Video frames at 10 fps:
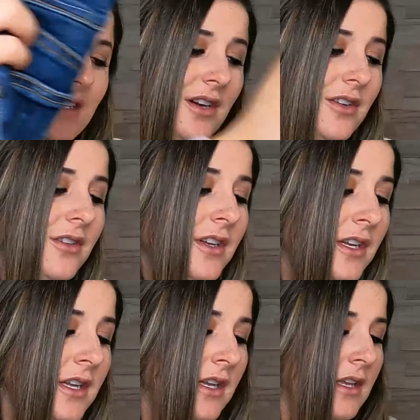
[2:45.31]
So
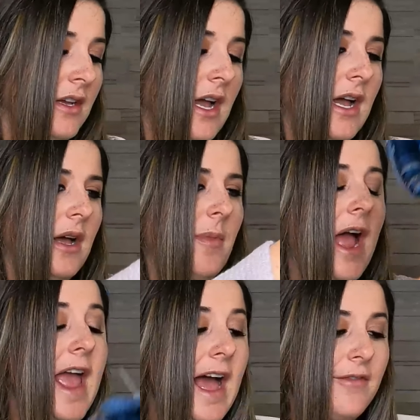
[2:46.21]
um,
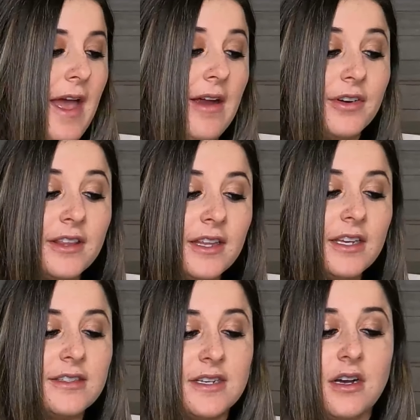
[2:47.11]
I have
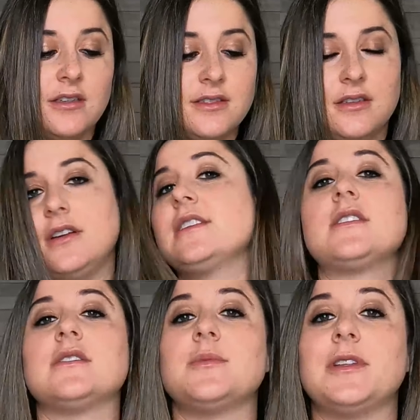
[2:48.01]
everything is also
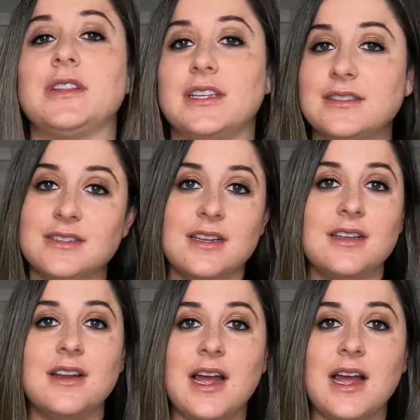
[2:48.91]
has also been listed.